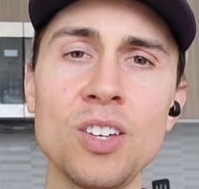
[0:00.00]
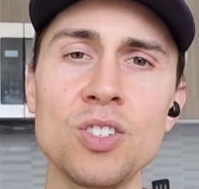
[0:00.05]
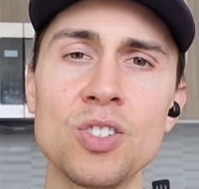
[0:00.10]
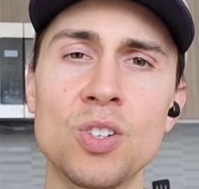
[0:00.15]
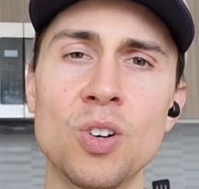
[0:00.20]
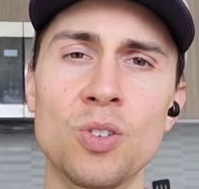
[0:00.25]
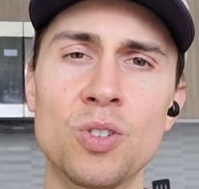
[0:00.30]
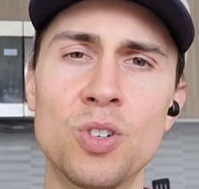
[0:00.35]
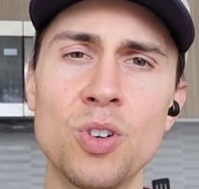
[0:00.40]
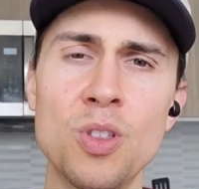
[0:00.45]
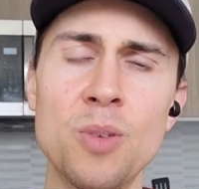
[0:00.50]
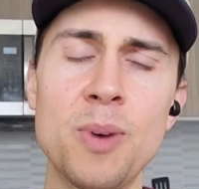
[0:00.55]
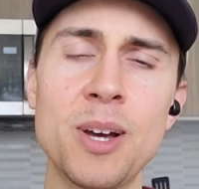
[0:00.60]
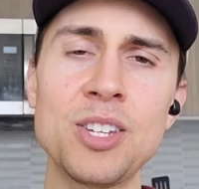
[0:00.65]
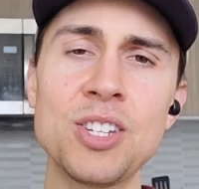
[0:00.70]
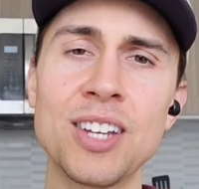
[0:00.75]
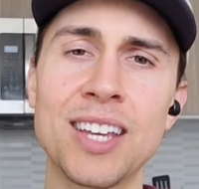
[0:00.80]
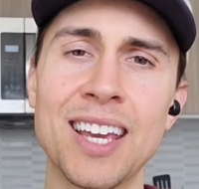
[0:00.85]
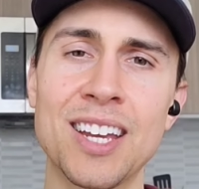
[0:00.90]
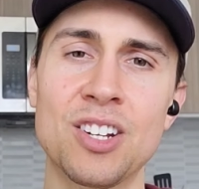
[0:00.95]
So do the
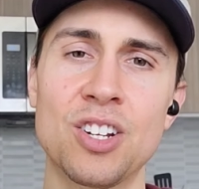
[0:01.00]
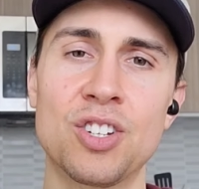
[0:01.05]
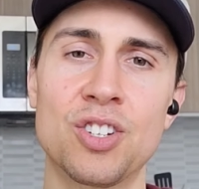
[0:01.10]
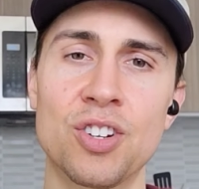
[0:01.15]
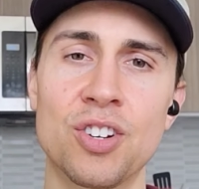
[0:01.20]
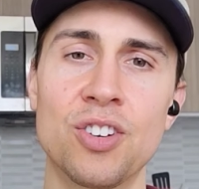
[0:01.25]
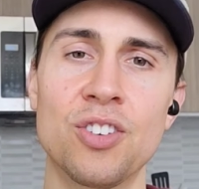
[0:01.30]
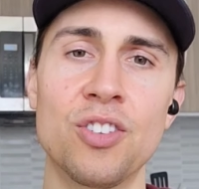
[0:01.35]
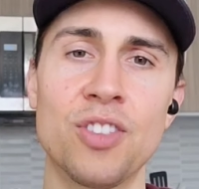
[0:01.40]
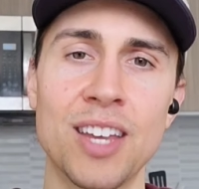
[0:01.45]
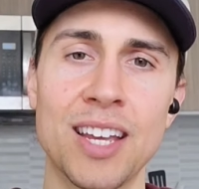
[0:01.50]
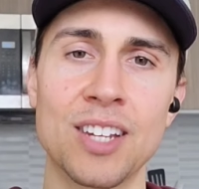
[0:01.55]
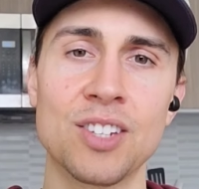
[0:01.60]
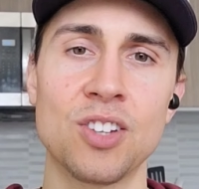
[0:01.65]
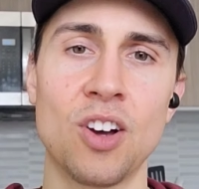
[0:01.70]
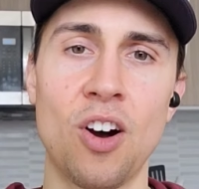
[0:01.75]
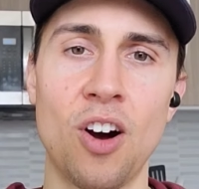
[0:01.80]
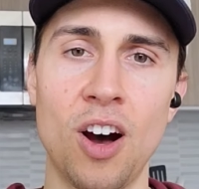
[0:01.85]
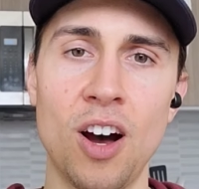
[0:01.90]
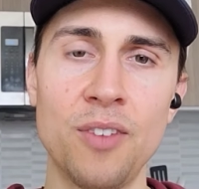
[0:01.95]
best you can to turn things
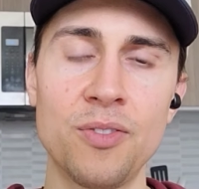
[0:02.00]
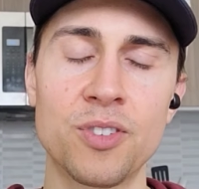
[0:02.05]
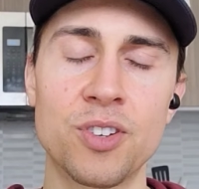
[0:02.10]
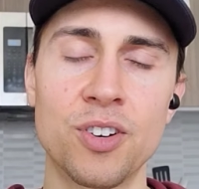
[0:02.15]
off,